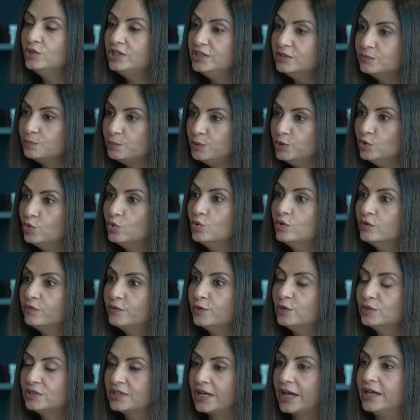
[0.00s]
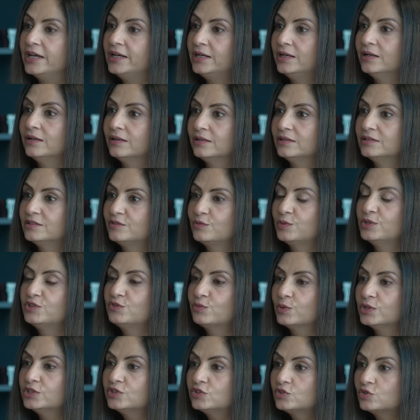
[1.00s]
these beautiful titles,
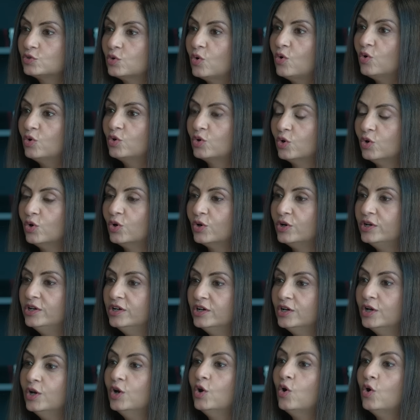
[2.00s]
which were so good,